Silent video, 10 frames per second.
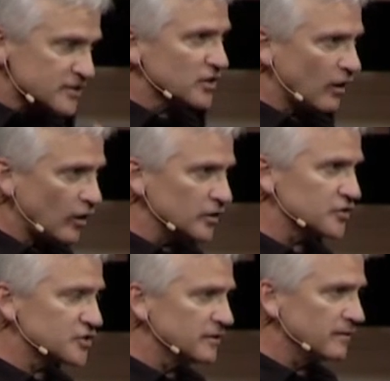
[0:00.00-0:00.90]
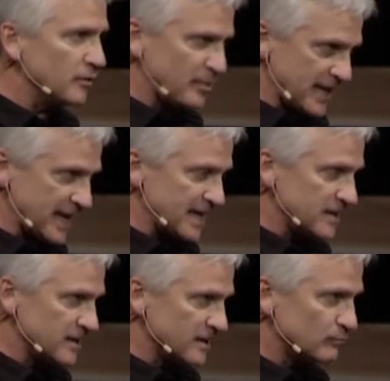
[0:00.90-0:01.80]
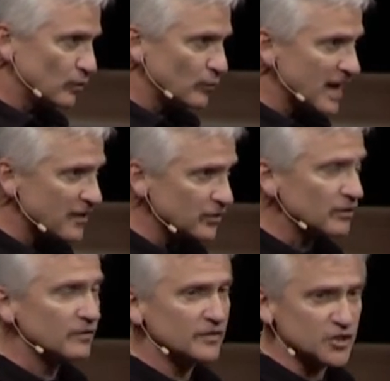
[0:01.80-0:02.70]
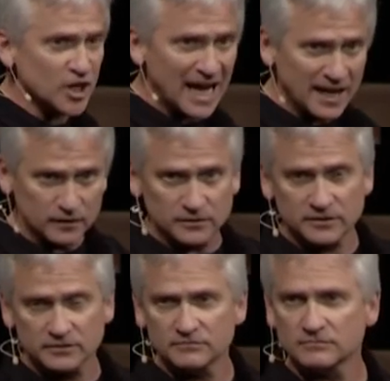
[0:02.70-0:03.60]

has caused the pain, but rather the child.